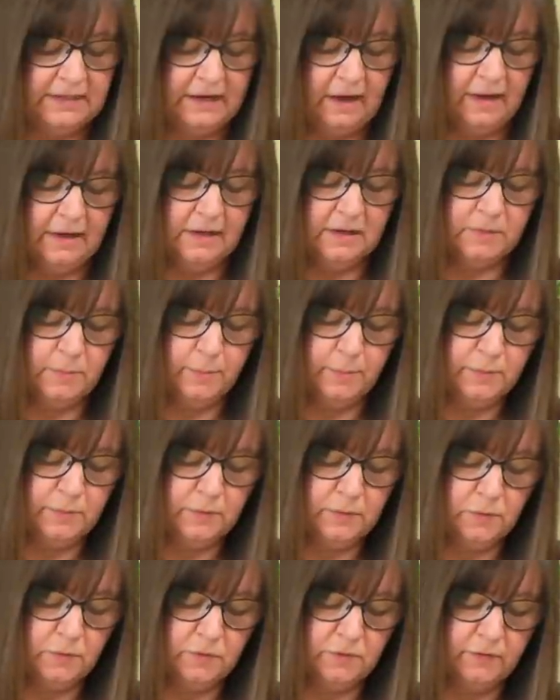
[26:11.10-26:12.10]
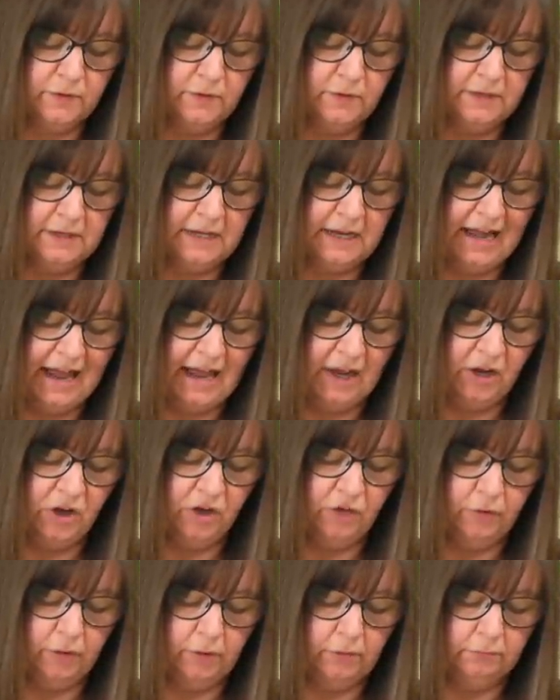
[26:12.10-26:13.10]
it's like sort of using an
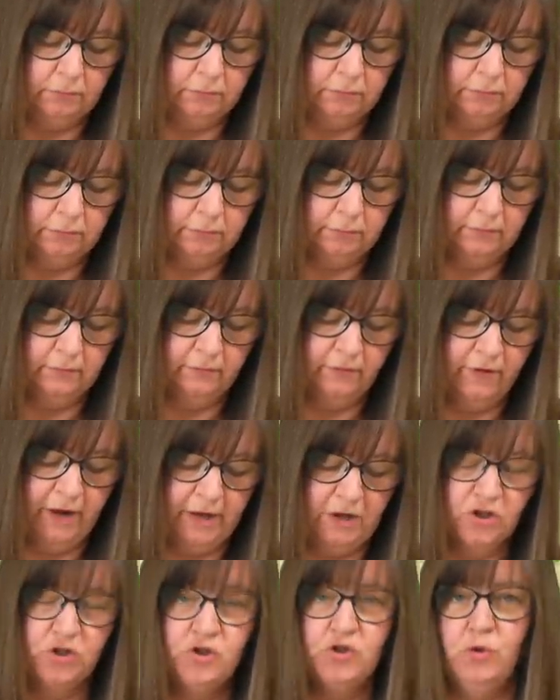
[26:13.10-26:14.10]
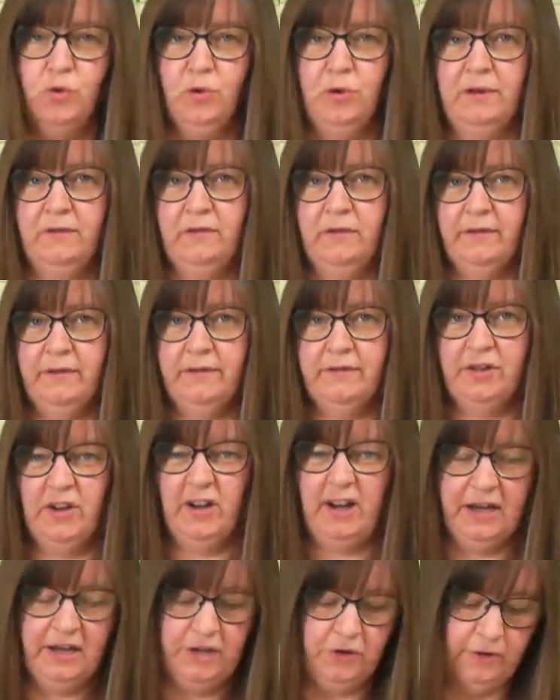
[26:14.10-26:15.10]
accurate French chalk. If you've ever
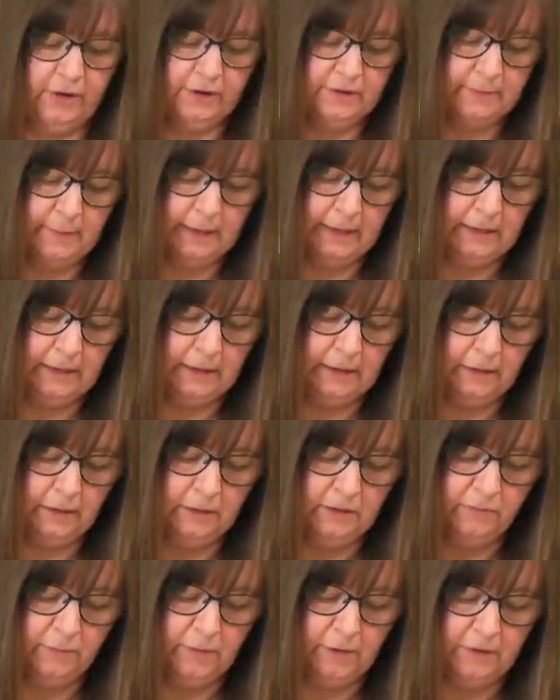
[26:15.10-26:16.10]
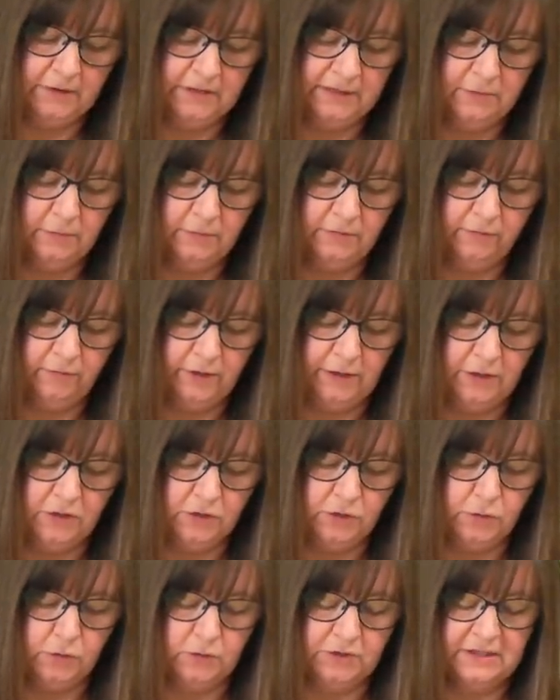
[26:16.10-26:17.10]
done any dressmaking and you've marked it with
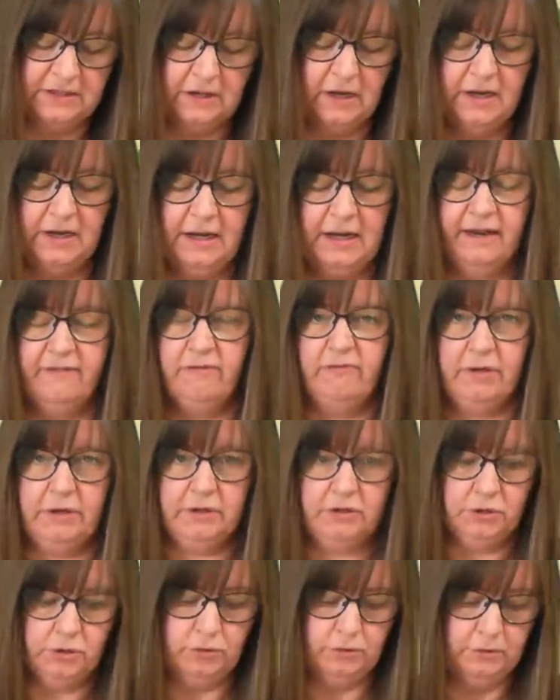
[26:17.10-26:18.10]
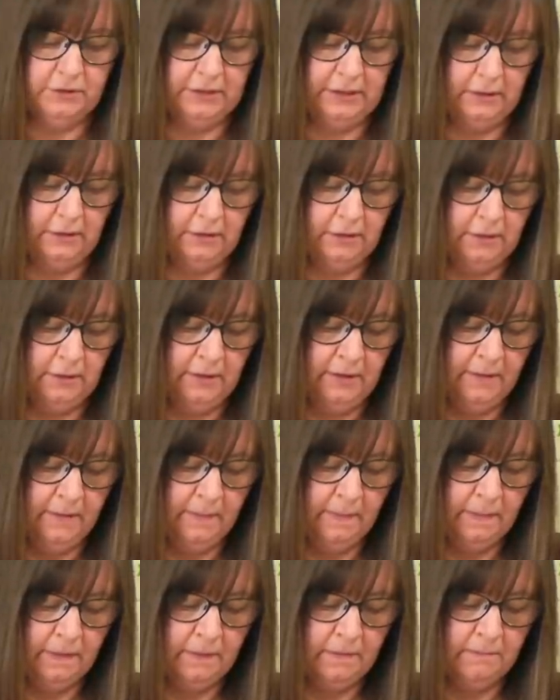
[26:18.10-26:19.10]
French chalk, it's kind of like French chalk in a
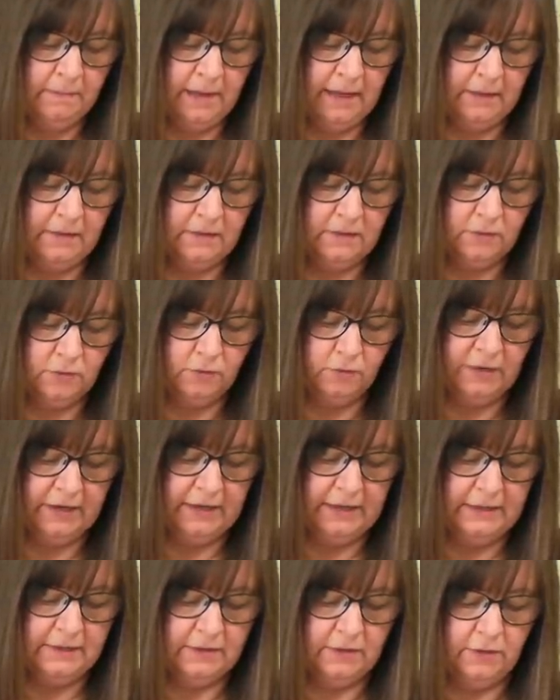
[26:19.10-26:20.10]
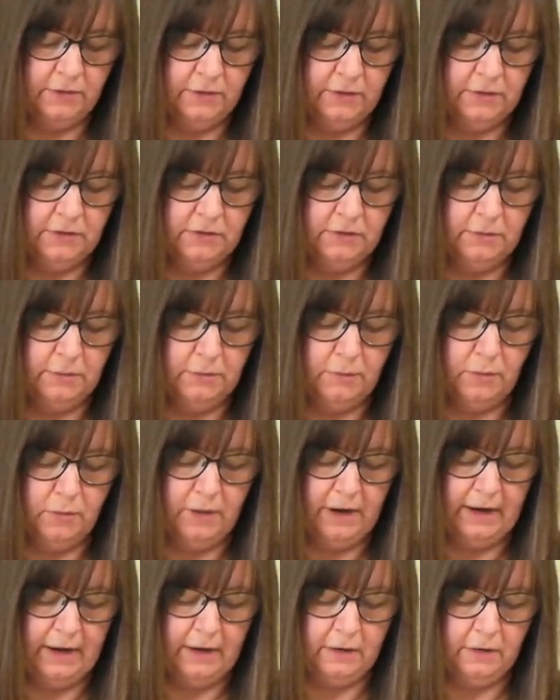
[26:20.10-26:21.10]
pencil, really. So you can do a
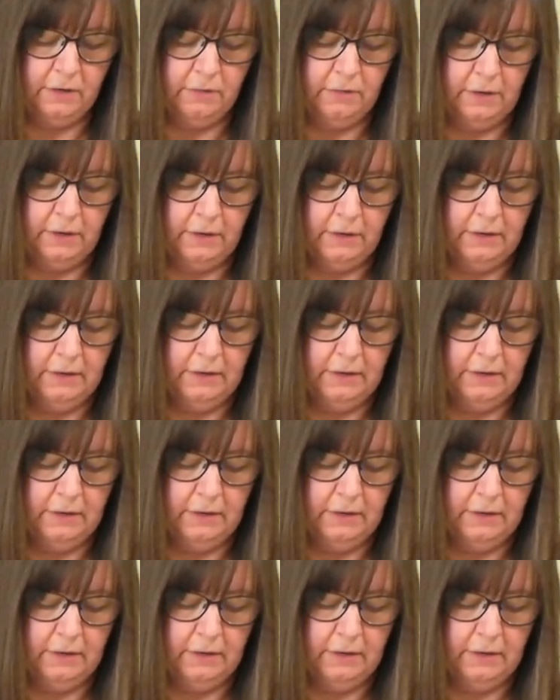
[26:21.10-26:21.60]
more accurate